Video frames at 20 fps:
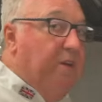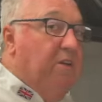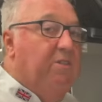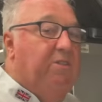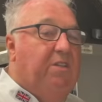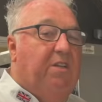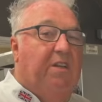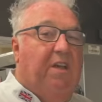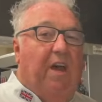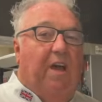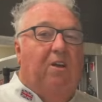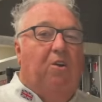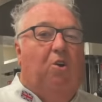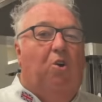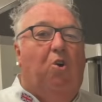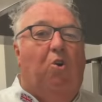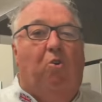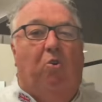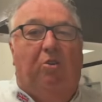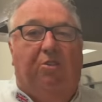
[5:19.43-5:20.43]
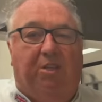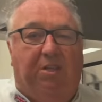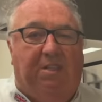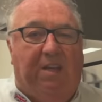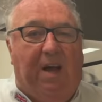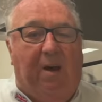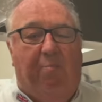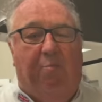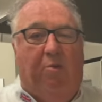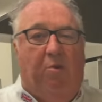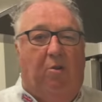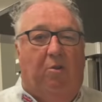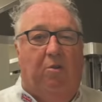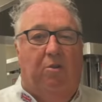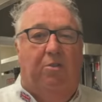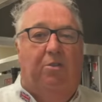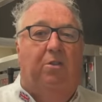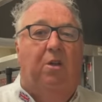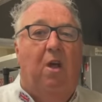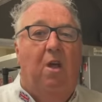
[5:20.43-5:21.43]
used to get gorgeous
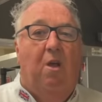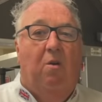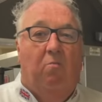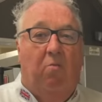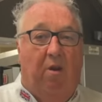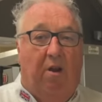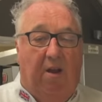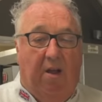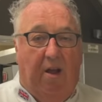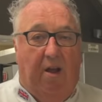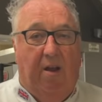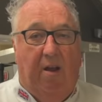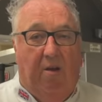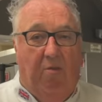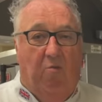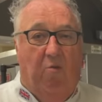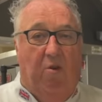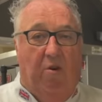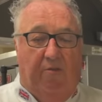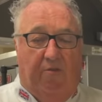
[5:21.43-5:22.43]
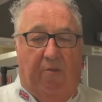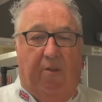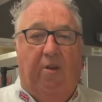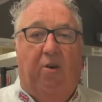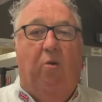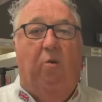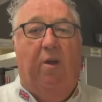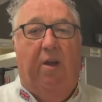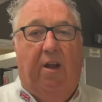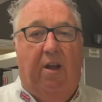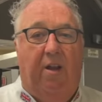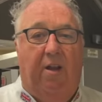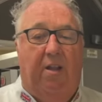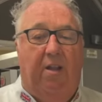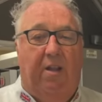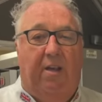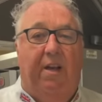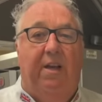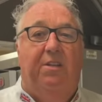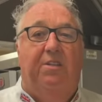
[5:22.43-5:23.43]
apples when I worked for the Queen in
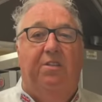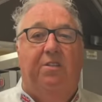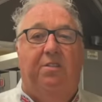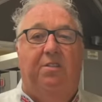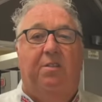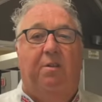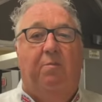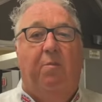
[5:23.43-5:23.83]
the kitchens